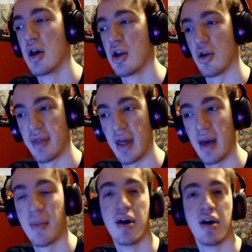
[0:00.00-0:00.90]
To
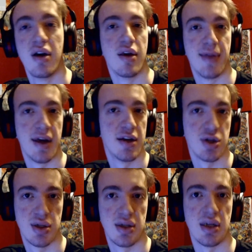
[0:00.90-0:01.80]
them, they
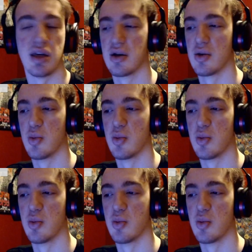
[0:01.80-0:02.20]
just see,